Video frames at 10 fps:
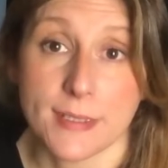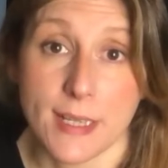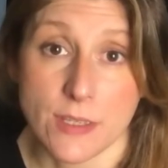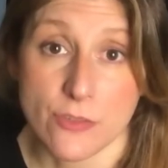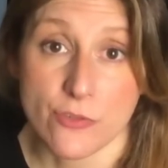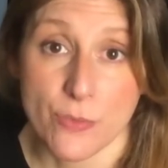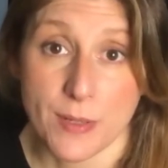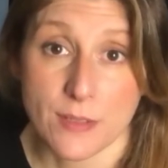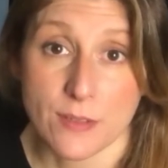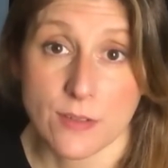
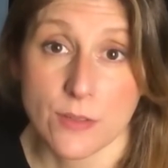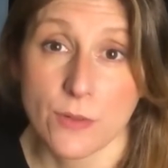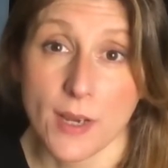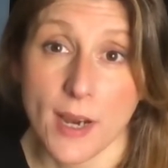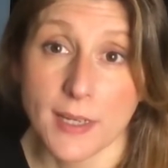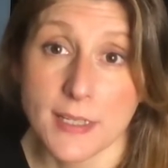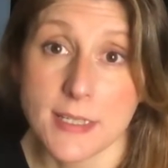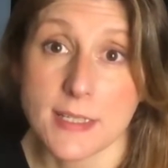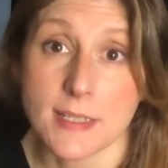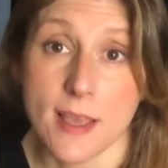instruments, you can
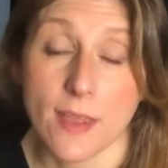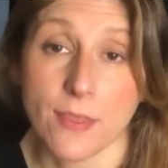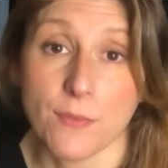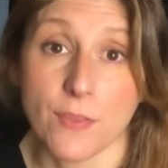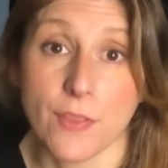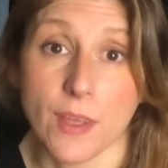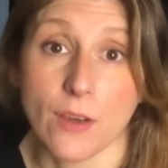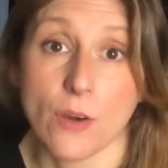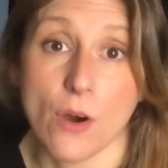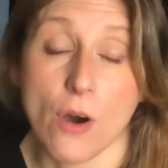instead
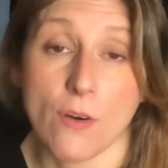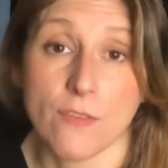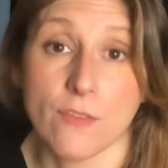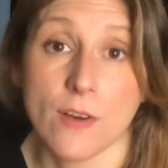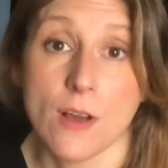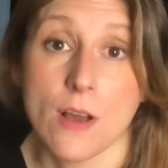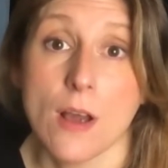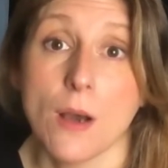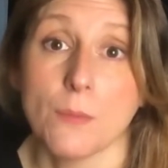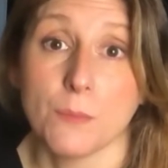think of
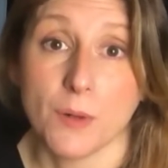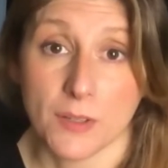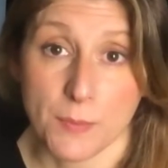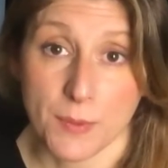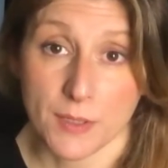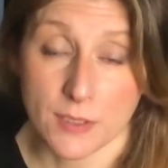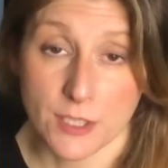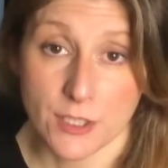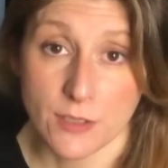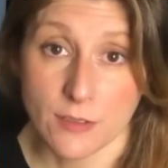body
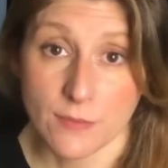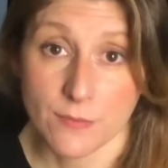percussion,